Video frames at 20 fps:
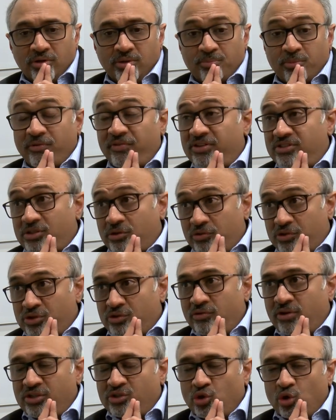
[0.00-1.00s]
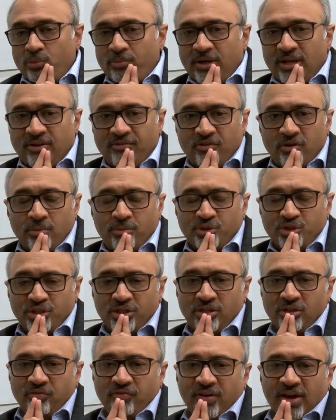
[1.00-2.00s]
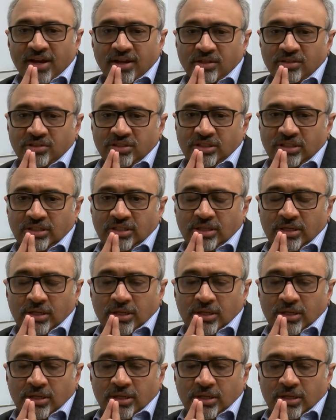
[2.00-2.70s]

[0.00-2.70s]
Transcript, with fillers: Professor Krishna Rajagopal, former chair of the faculty,